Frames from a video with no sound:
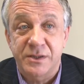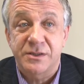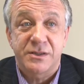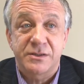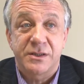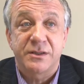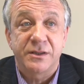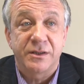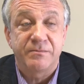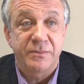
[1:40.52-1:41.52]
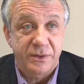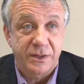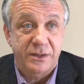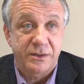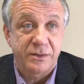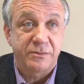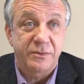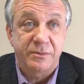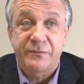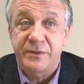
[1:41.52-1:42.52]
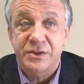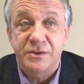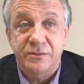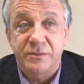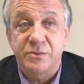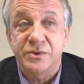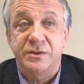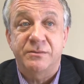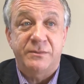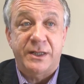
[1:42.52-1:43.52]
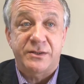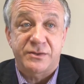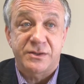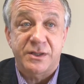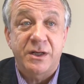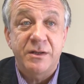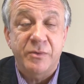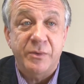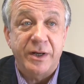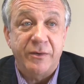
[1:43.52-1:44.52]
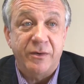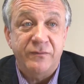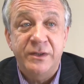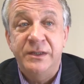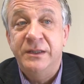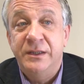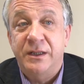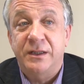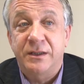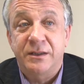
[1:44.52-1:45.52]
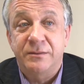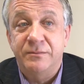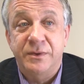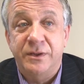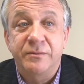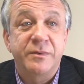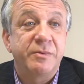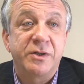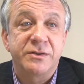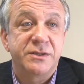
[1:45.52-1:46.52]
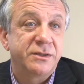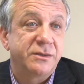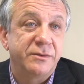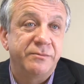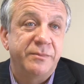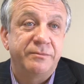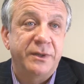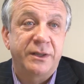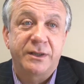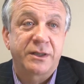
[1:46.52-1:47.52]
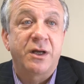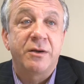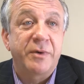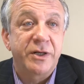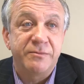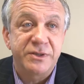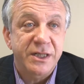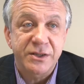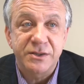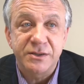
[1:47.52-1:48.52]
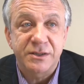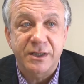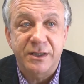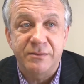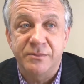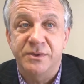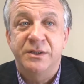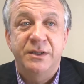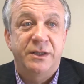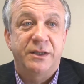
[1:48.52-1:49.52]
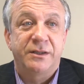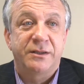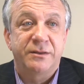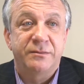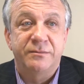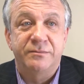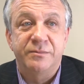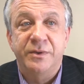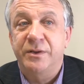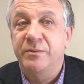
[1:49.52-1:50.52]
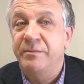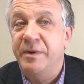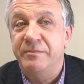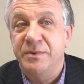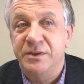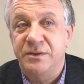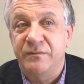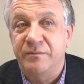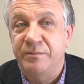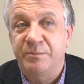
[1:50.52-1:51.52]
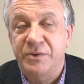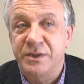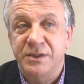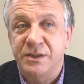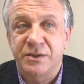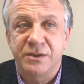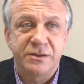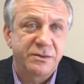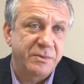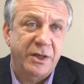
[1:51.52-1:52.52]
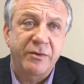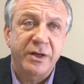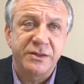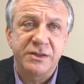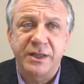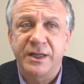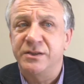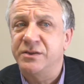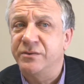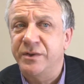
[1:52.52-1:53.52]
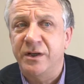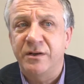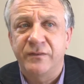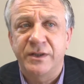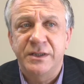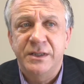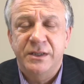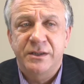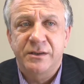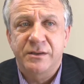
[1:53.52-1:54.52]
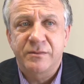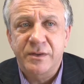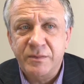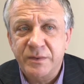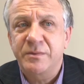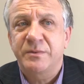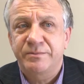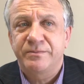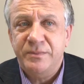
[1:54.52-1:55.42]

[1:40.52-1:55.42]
Certainly all the professional auction houses that I'm aware of. You know, we belong to client money protection schemes. You know, we're members of bodies such as RICS or NAVA. You know,